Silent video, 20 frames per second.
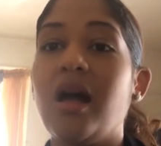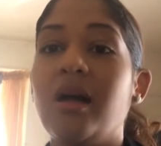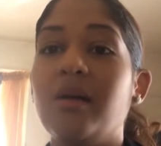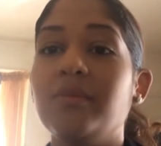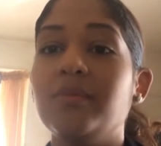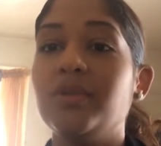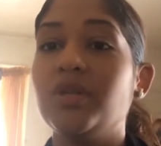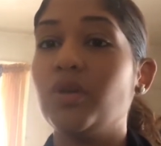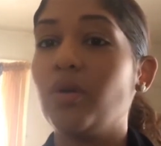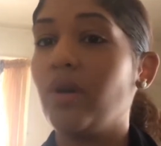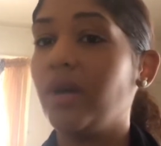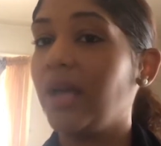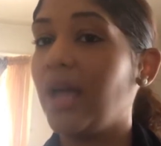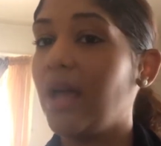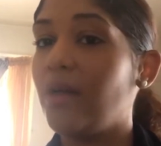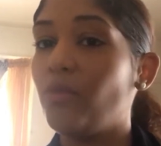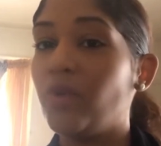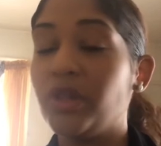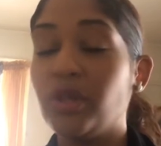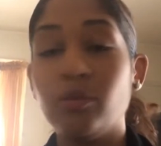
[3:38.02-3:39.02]
So
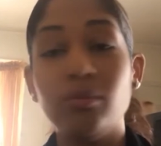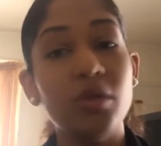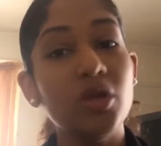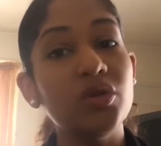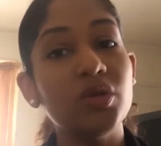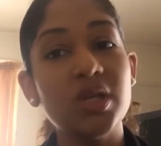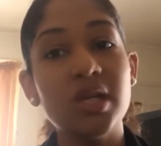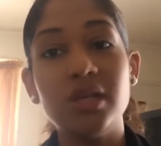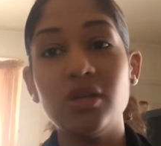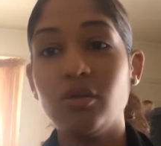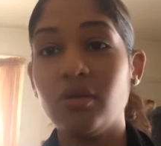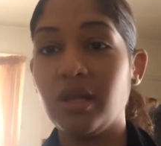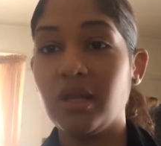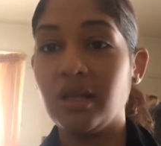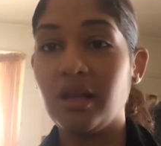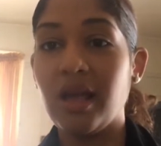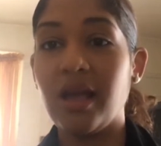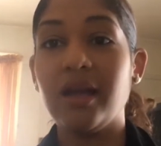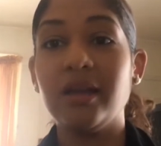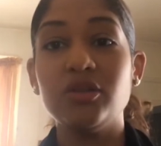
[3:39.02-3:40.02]
again, with the music, you can
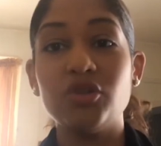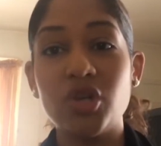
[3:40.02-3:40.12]
get